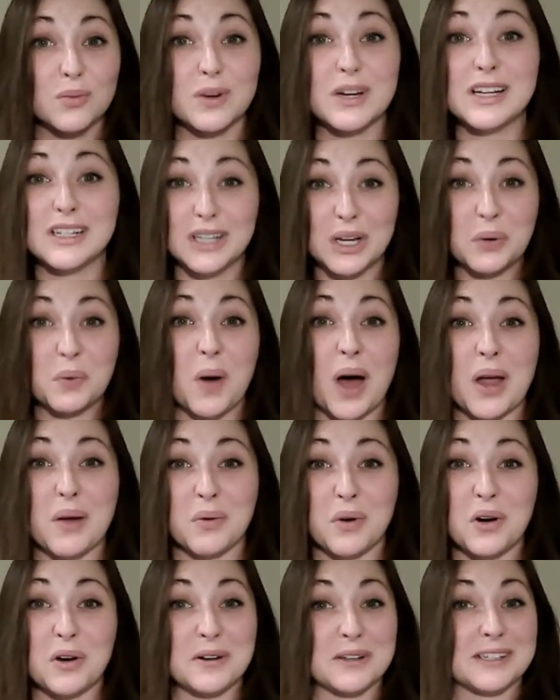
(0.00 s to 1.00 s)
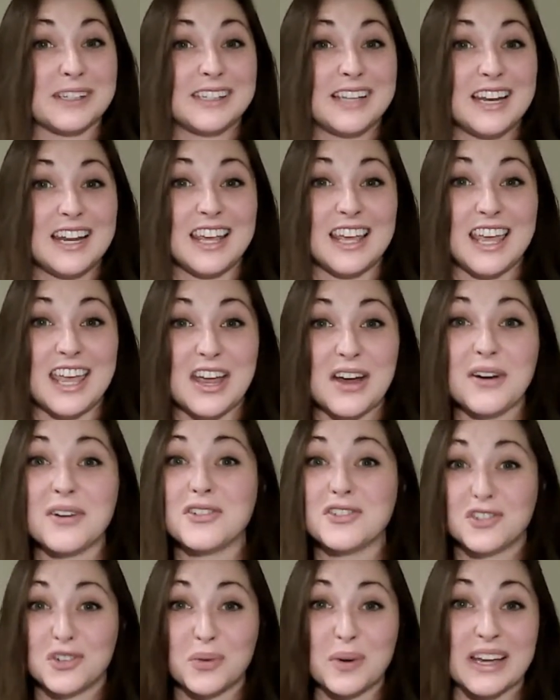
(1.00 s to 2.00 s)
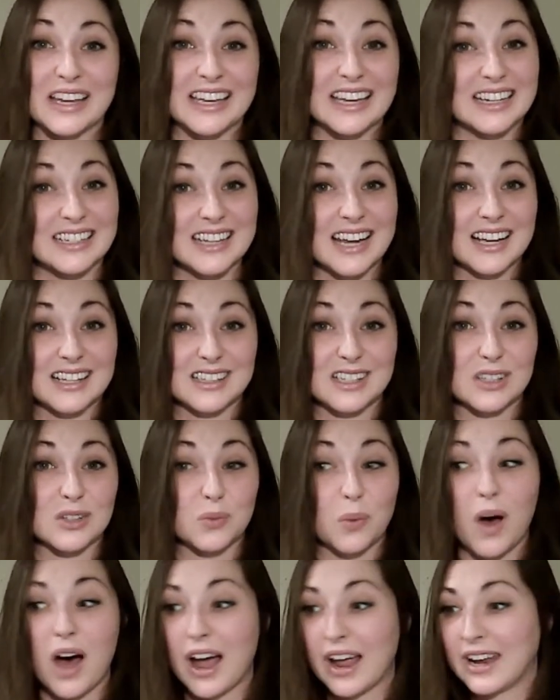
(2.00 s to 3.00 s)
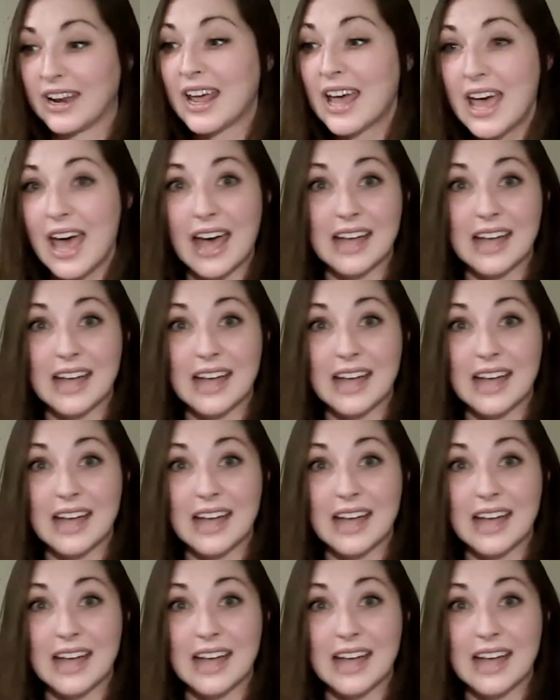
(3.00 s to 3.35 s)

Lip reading: reason why we're all sitting here drinking Texas wine